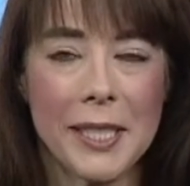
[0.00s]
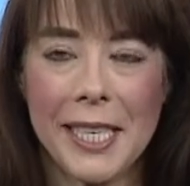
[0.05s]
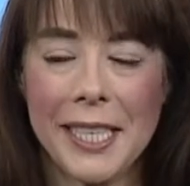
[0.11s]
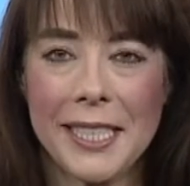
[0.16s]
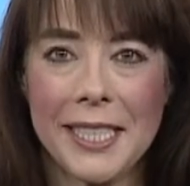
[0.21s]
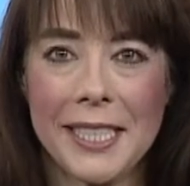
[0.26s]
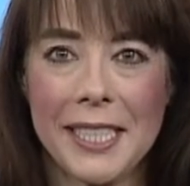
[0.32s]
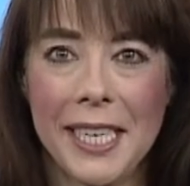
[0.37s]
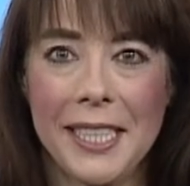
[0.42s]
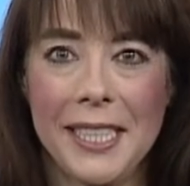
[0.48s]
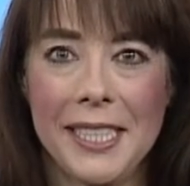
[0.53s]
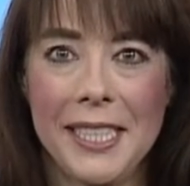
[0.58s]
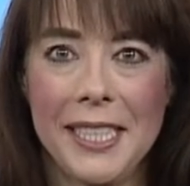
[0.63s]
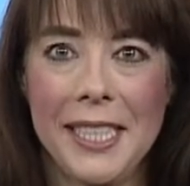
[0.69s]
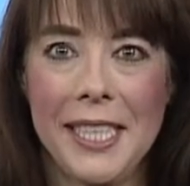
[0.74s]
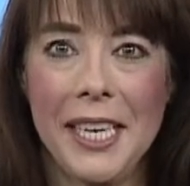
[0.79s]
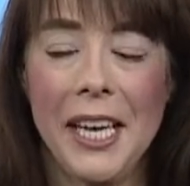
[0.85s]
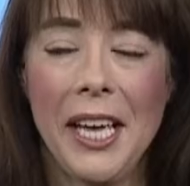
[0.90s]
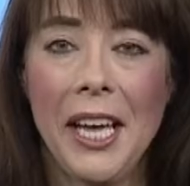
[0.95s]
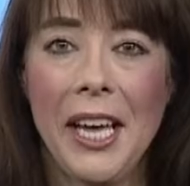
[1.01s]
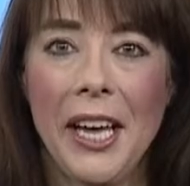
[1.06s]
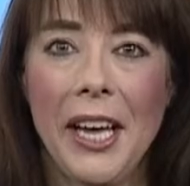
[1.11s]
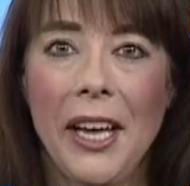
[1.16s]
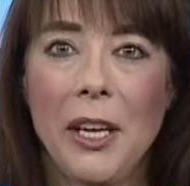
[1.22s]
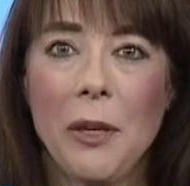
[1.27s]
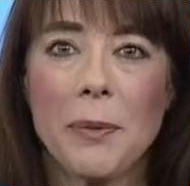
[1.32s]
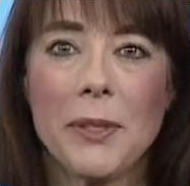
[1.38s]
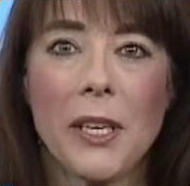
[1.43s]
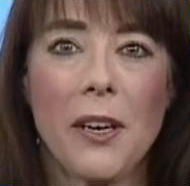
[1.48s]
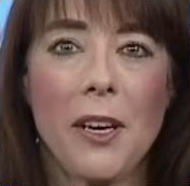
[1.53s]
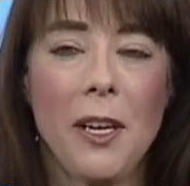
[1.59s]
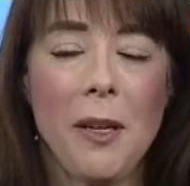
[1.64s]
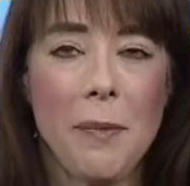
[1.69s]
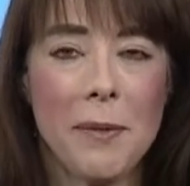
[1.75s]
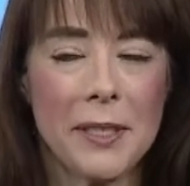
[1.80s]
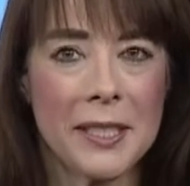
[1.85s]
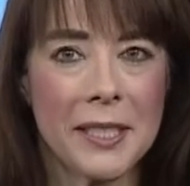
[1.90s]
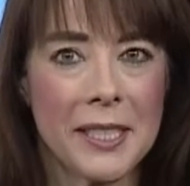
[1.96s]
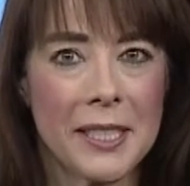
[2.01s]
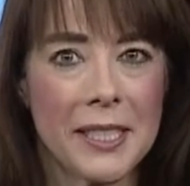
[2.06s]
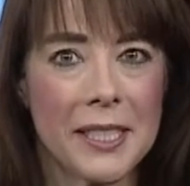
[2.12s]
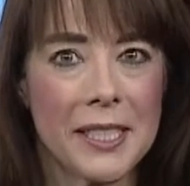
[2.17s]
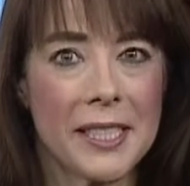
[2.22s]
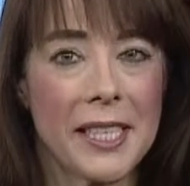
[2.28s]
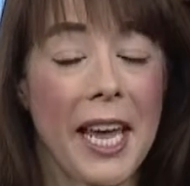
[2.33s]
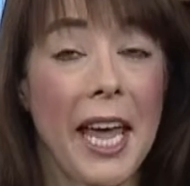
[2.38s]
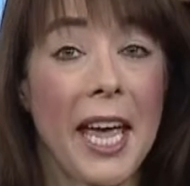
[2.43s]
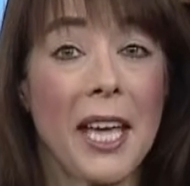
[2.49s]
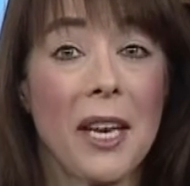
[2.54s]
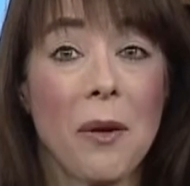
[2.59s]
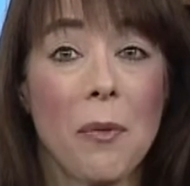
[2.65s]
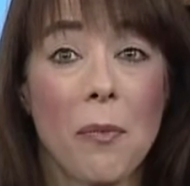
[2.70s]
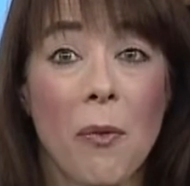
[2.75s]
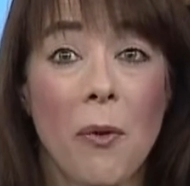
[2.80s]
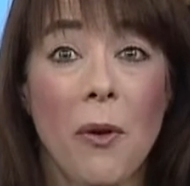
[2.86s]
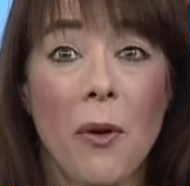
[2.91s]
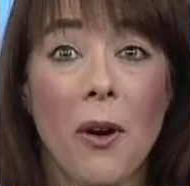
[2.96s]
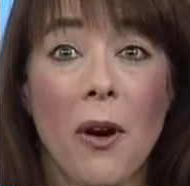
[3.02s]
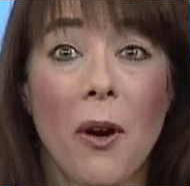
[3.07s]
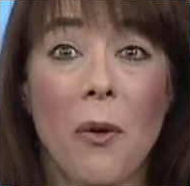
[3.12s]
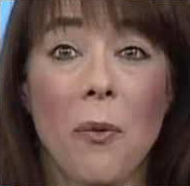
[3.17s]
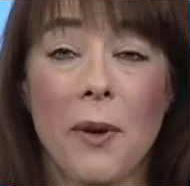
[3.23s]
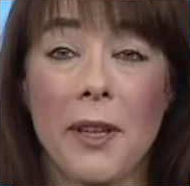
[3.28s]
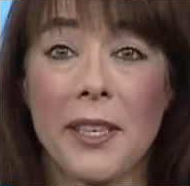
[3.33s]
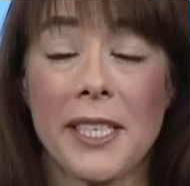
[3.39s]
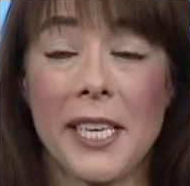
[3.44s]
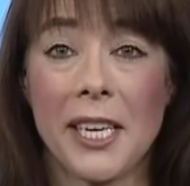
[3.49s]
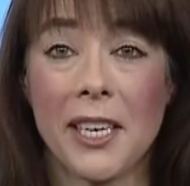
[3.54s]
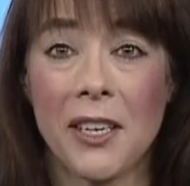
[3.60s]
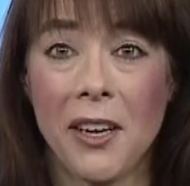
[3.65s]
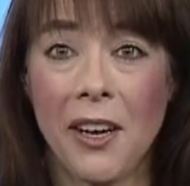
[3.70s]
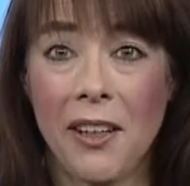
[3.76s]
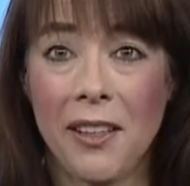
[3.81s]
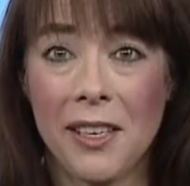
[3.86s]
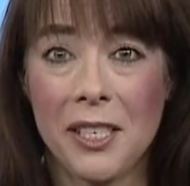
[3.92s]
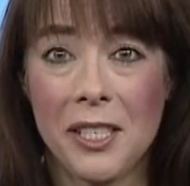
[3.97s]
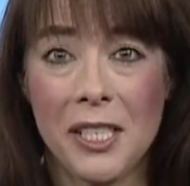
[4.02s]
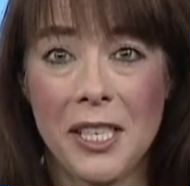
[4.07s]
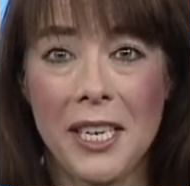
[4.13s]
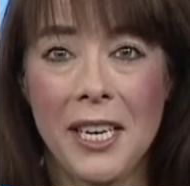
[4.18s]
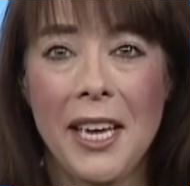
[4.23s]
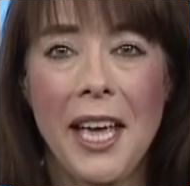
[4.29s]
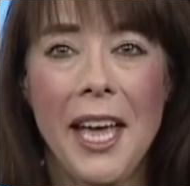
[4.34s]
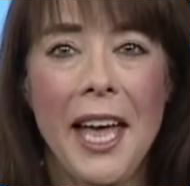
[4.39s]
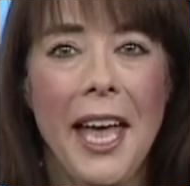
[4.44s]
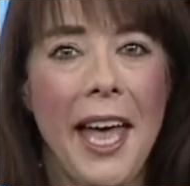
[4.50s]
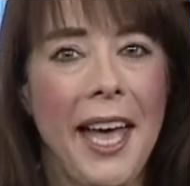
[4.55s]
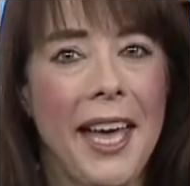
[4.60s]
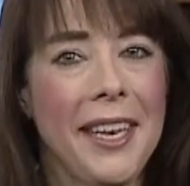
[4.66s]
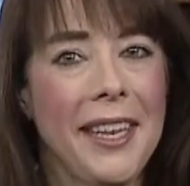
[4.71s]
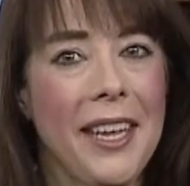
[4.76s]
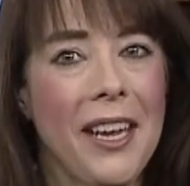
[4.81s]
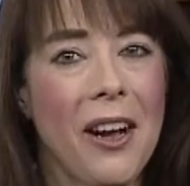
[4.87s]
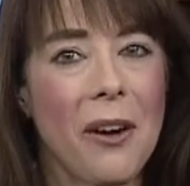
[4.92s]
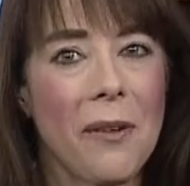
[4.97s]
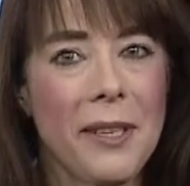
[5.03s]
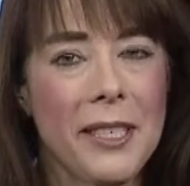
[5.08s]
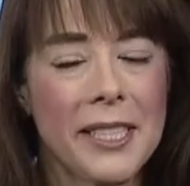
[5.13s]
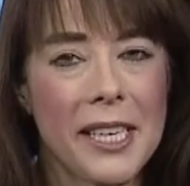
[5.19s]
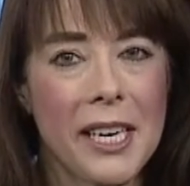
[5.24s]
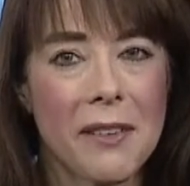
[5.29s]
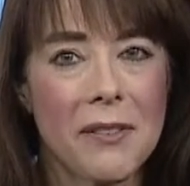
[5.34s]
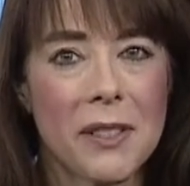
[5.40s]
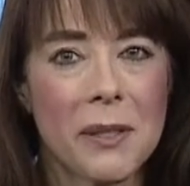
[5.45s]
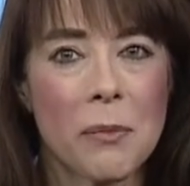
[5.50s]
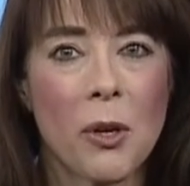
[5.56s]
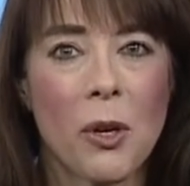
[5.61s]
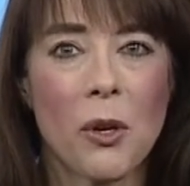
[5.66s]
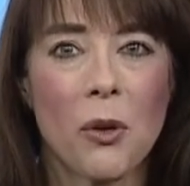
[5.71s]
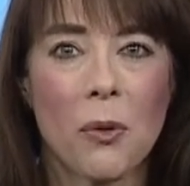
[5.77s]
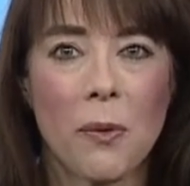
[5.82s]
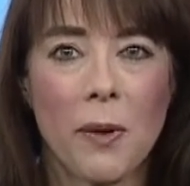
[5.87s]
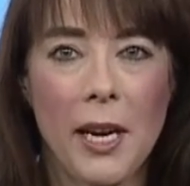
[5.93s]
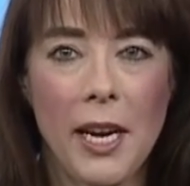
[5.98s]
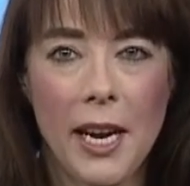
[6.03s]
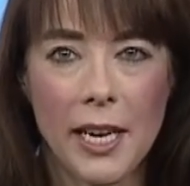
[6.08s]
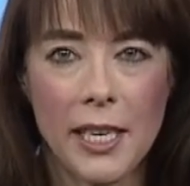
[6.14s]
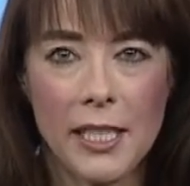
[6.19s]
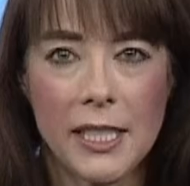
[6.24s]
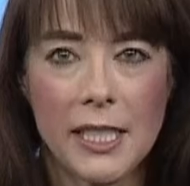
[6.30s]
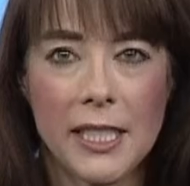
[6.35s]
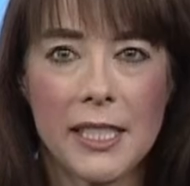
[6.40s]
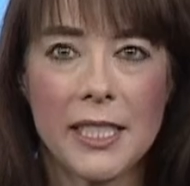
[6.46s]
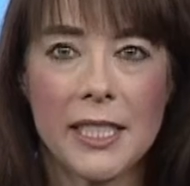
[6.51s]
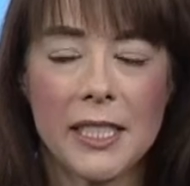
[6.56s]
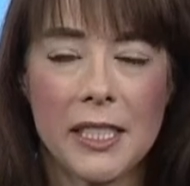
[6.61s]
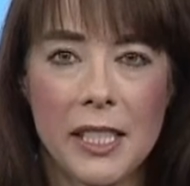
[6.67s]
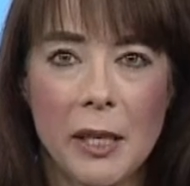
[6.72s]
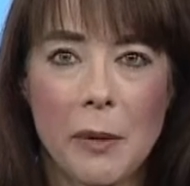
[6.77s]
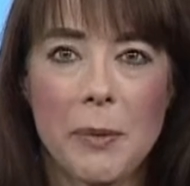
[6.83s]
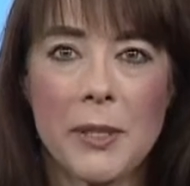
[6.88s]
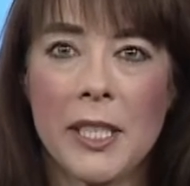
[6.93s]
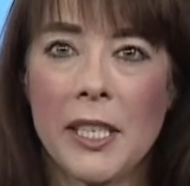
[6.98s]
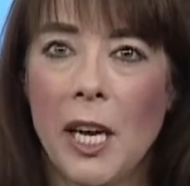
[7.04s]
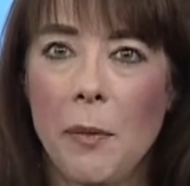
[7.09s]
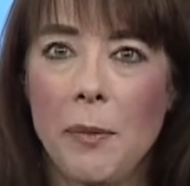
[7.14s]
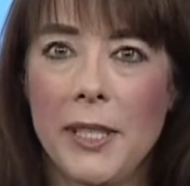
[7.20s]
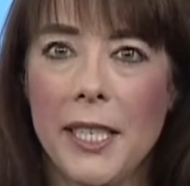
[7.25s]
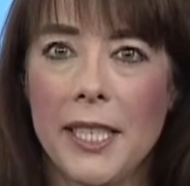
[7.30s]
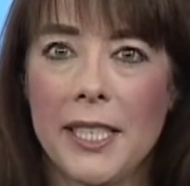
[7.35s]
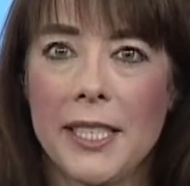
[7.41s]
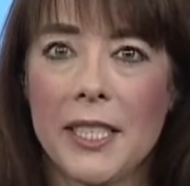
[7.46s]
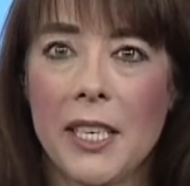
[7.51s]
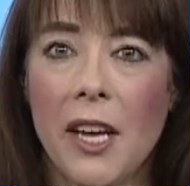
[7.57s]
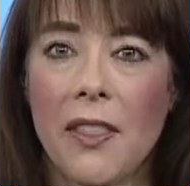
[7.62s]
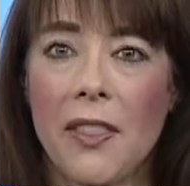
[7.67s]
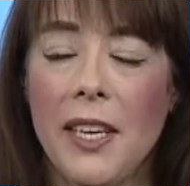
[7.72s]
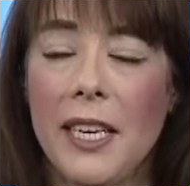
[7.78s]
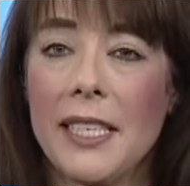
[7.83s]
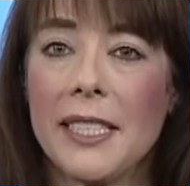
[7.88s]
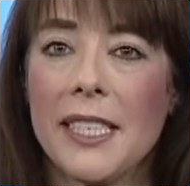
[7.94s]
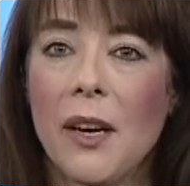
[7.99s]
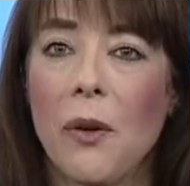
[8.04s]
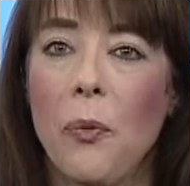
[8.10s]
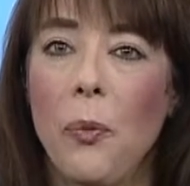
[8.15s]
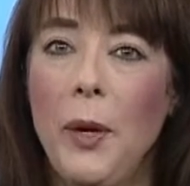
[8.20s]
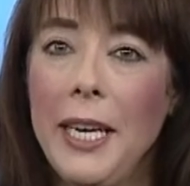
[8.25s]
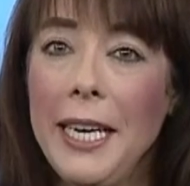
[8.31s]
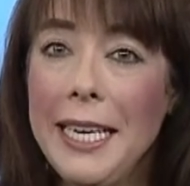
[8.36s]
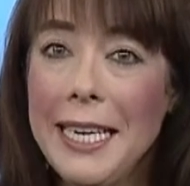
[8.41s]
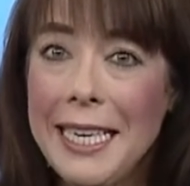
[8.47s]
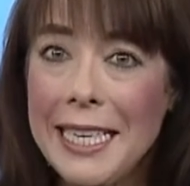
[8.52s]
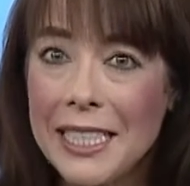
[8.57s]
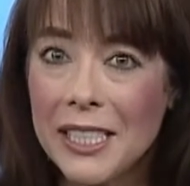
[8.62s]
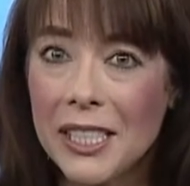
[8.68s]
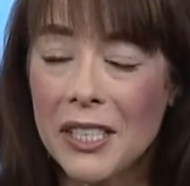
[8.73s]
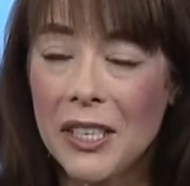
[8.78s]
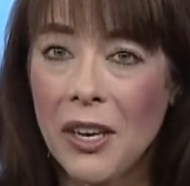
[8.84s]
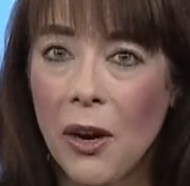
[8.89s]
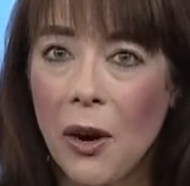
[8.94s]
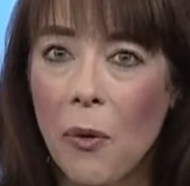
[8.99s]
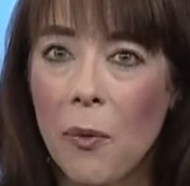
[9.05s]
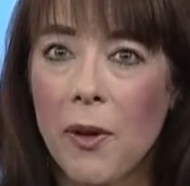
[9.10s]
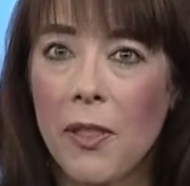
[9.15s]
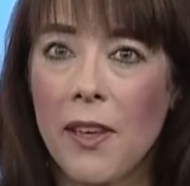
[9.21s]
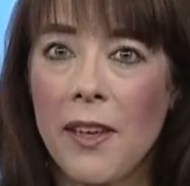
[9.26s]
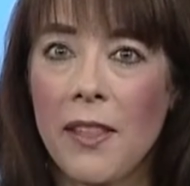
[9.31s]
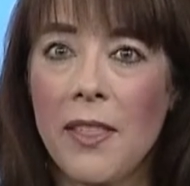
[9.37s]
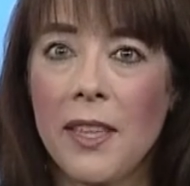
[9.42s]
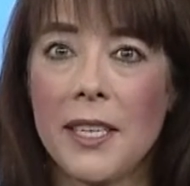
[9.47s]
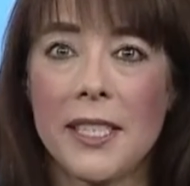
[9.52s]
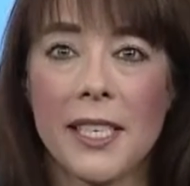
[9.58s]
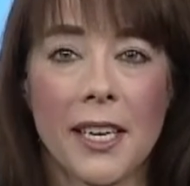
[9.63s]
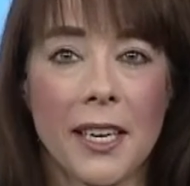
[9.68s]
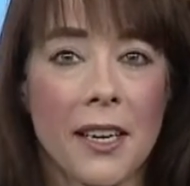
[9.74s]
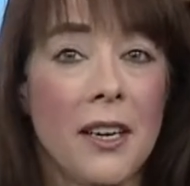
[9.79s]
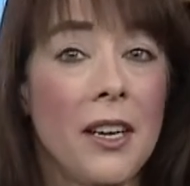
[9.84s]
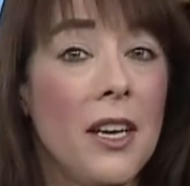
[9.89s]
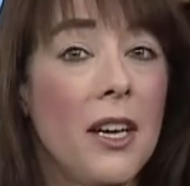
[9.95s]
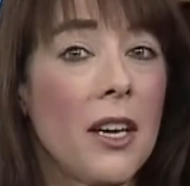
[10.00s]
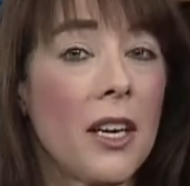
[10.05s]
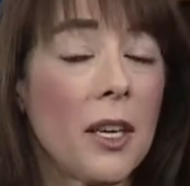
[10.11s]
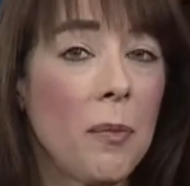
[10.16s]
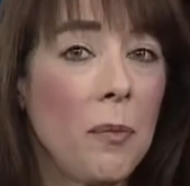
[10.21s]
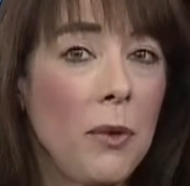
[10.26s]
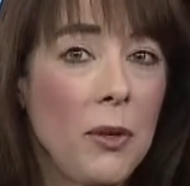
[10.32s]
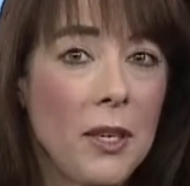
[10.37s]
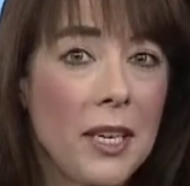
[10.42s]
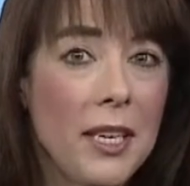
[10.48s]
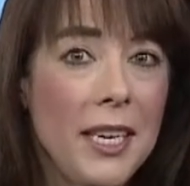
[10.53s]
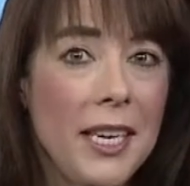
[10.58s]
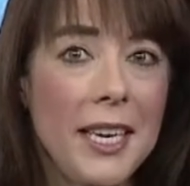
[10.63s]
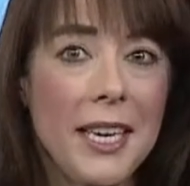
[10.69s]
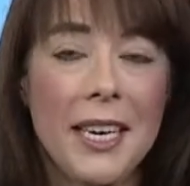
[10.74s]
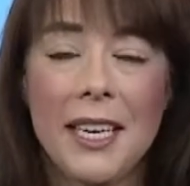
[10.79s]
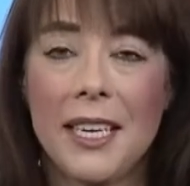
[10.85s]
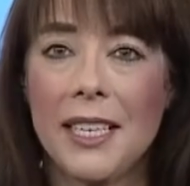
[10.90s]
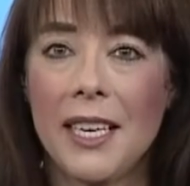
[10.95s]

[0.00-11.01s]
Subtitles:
Nexus IT helps all businesses and more with technology, and they always have some great ideas, tips, and update us on things that we need to know within the tech community.